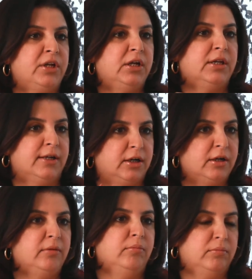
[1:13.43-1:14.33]
in a
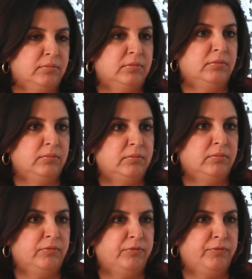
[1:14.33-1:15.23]
certain
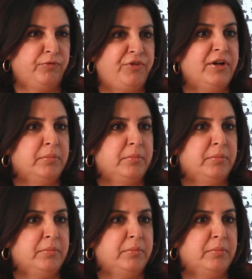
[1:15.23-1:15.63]
film.